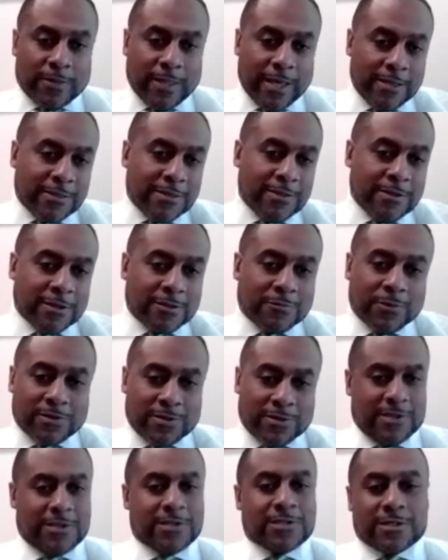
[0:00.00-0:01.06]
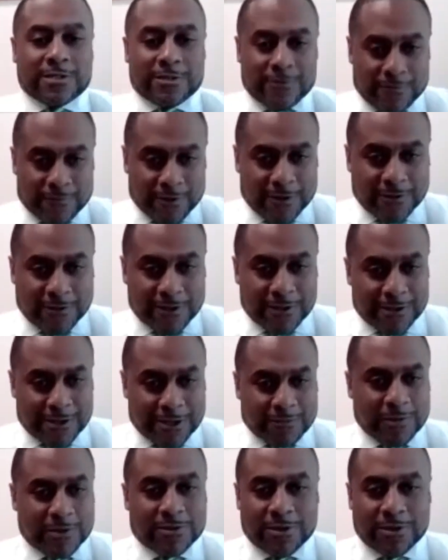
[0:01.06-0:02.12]
that's an expectation, right? That's an
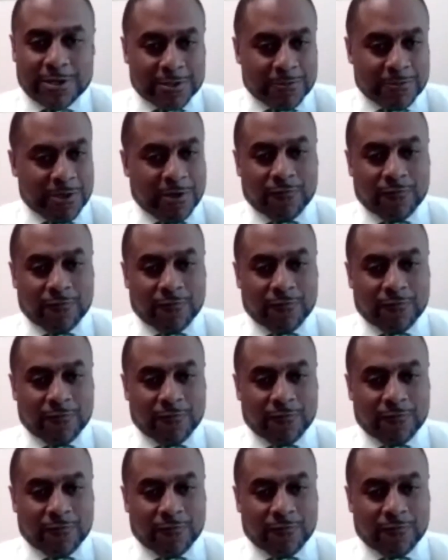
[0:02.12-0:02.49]
expectation.